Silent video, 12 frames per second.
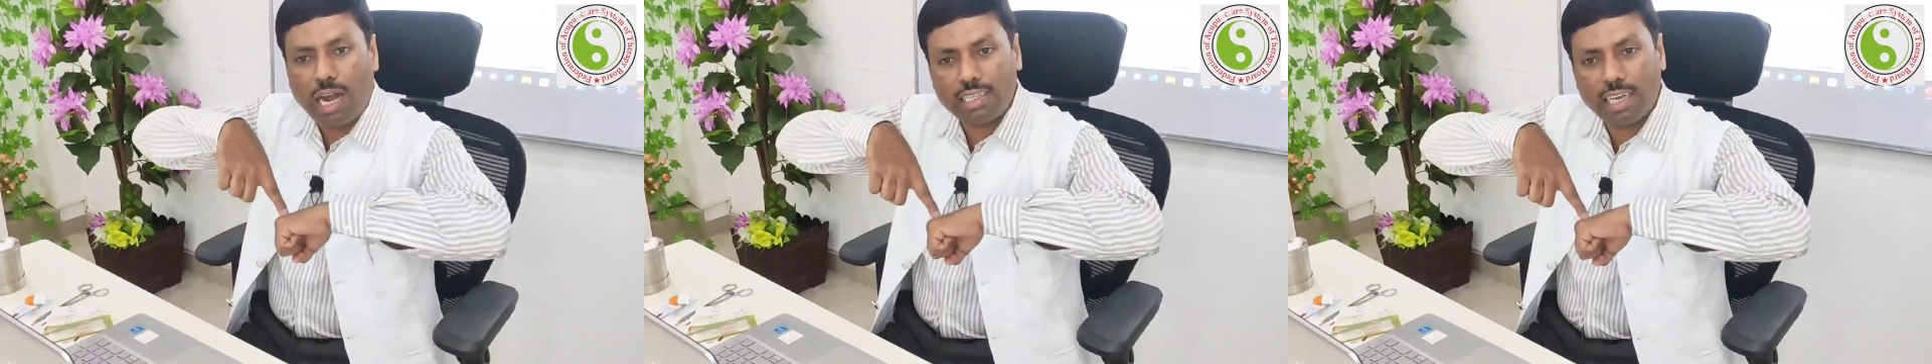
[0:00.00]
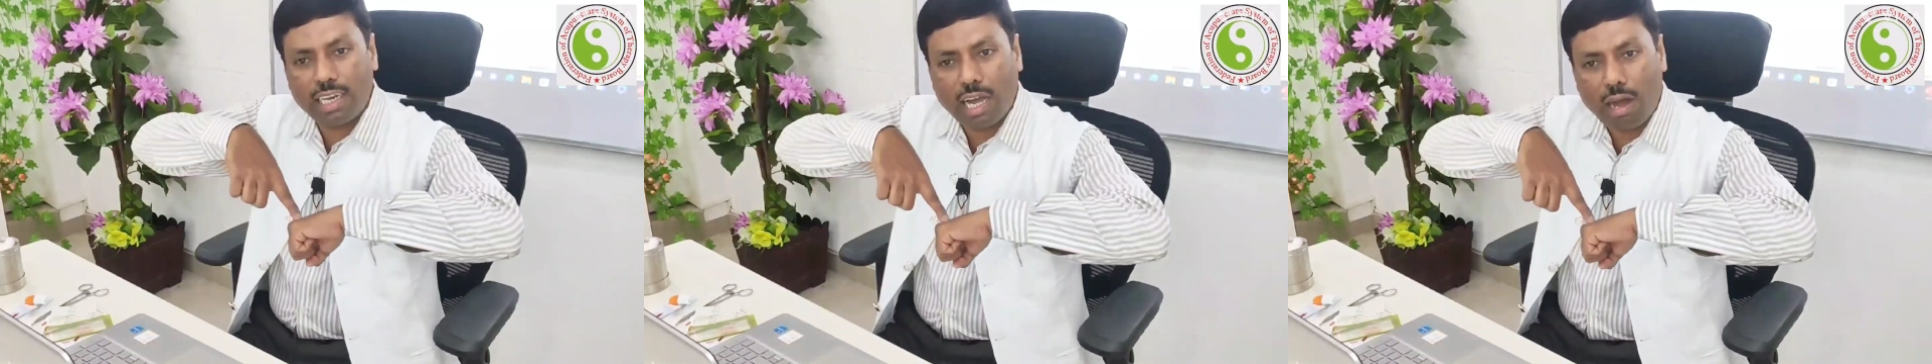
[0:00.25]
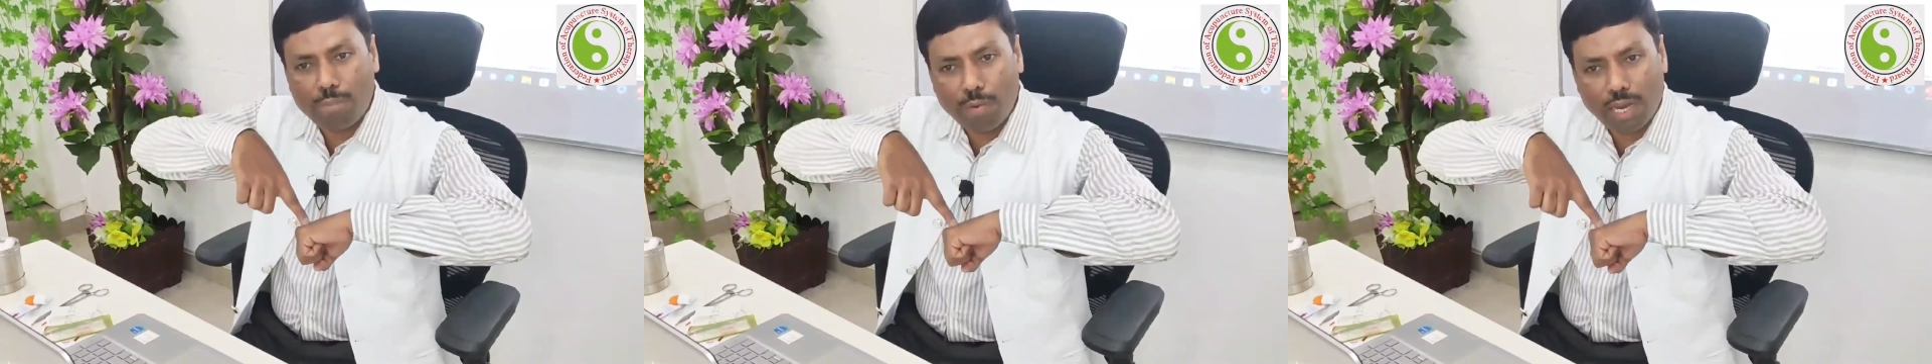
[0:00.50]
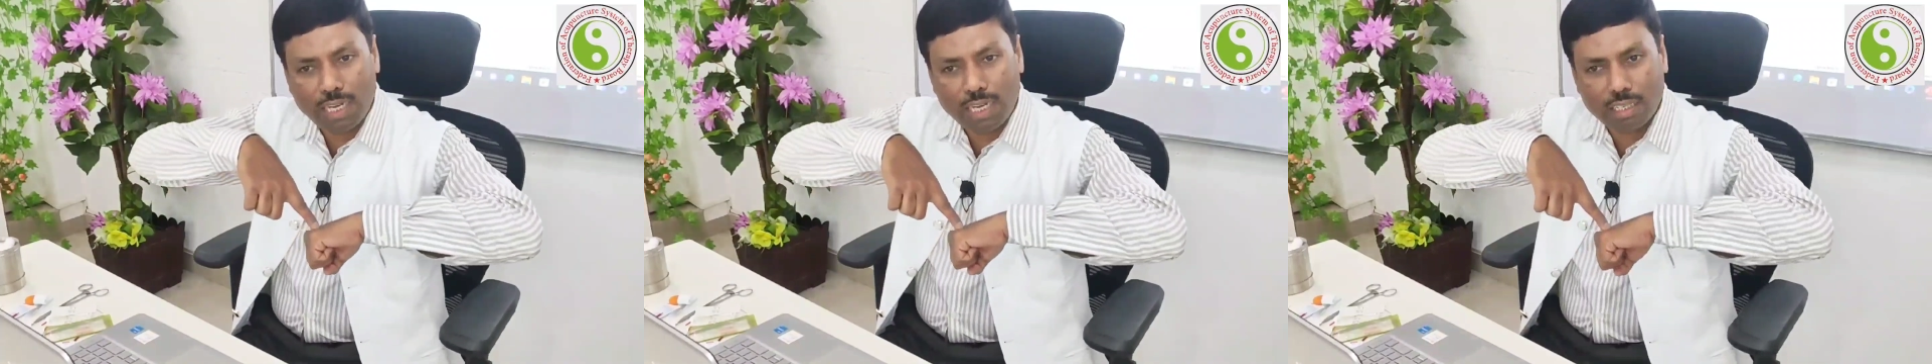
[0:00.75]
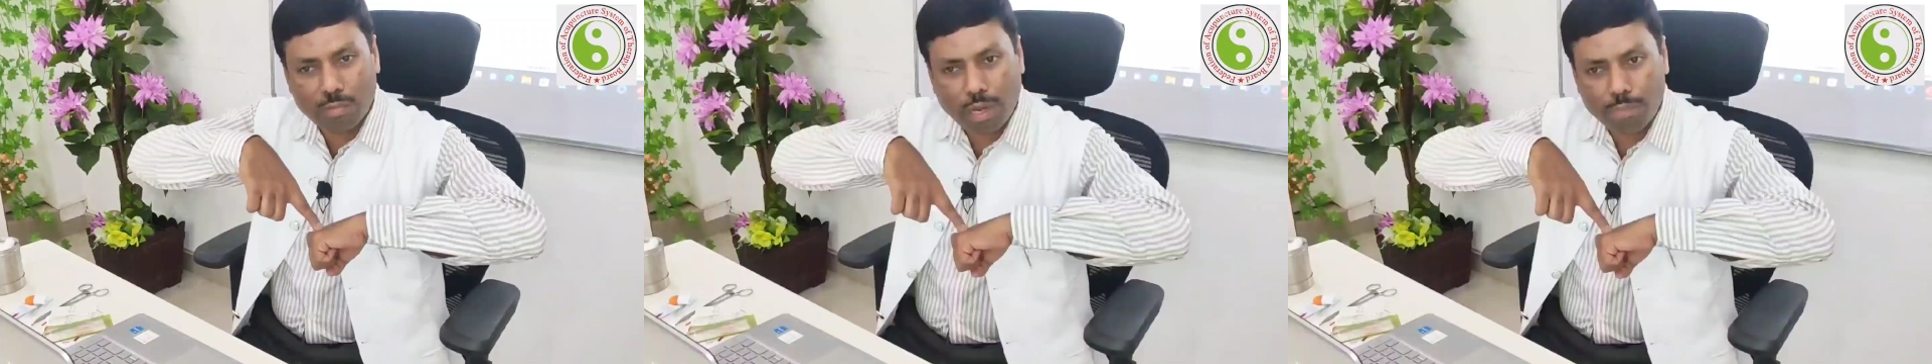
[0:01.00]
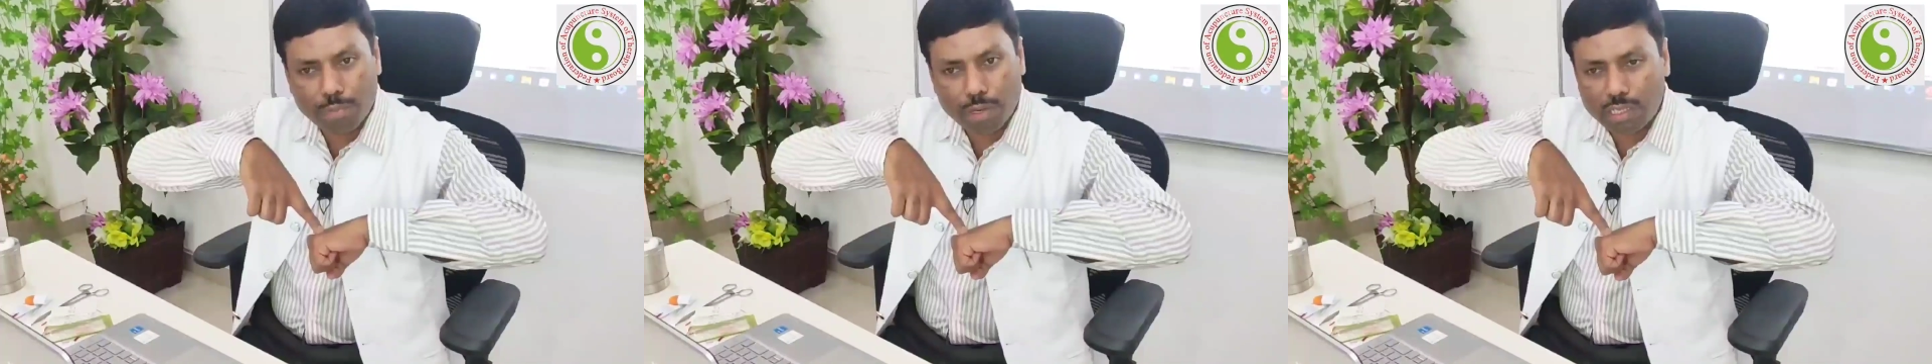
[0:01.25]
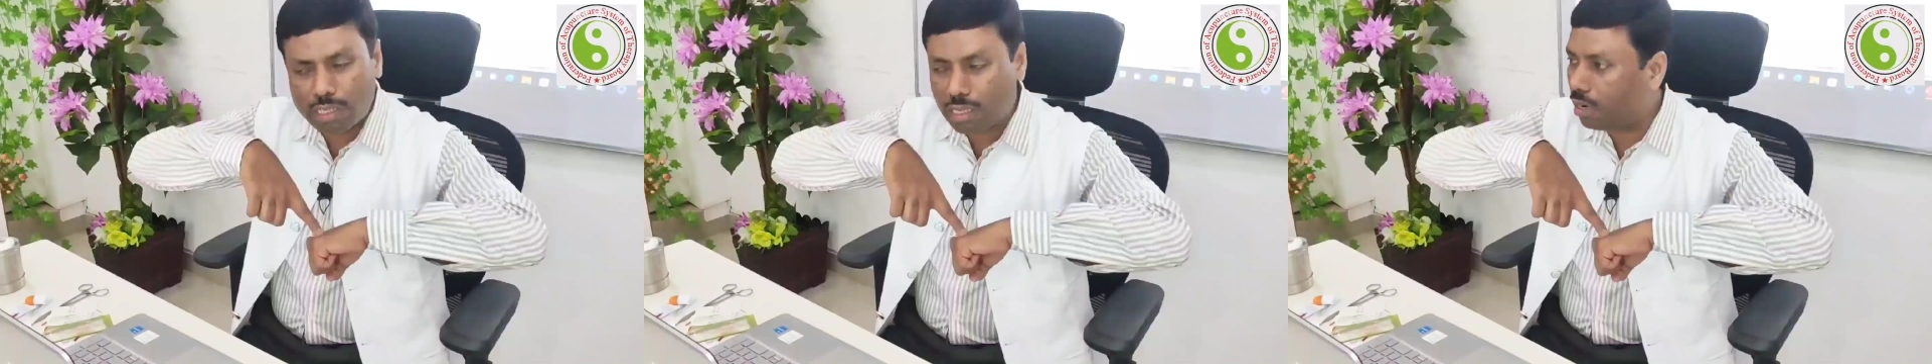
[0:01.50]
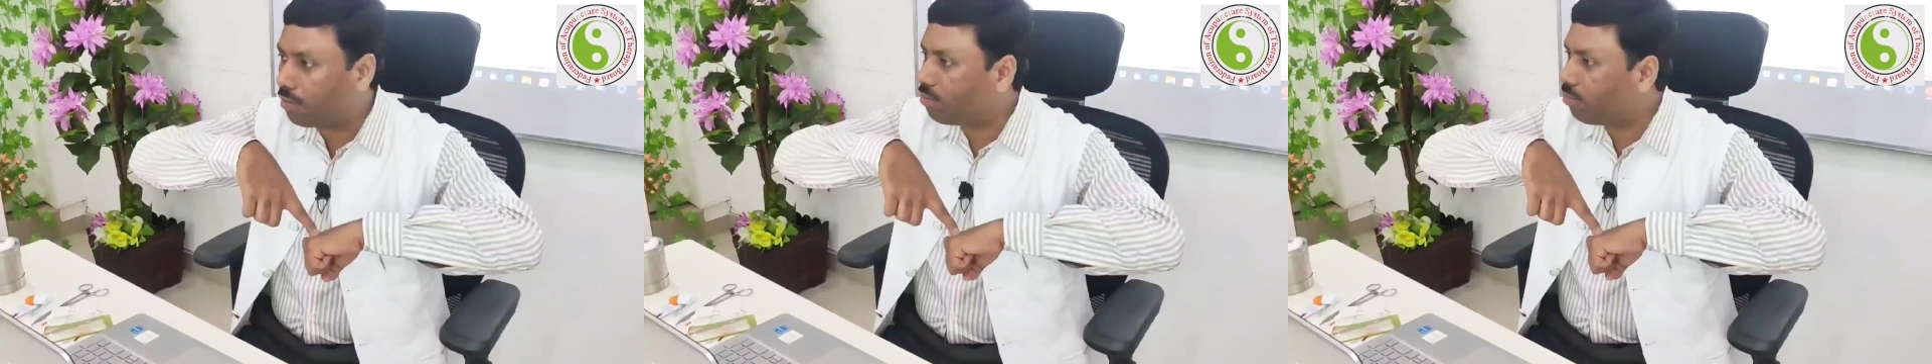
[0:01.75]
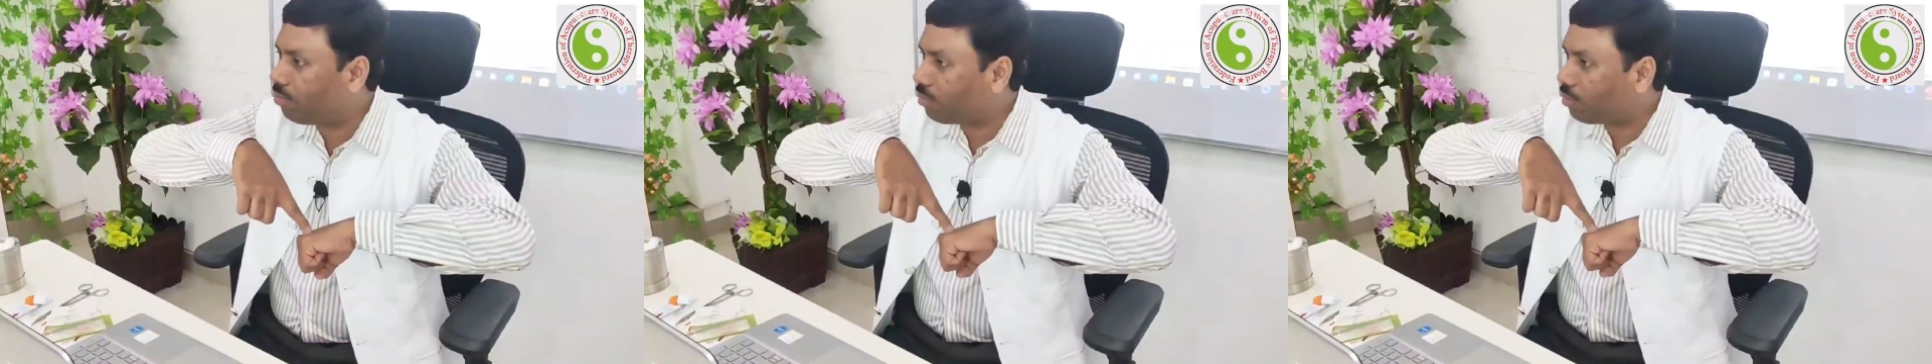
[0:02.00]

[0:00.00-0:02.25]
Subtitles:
and then applied my pressure.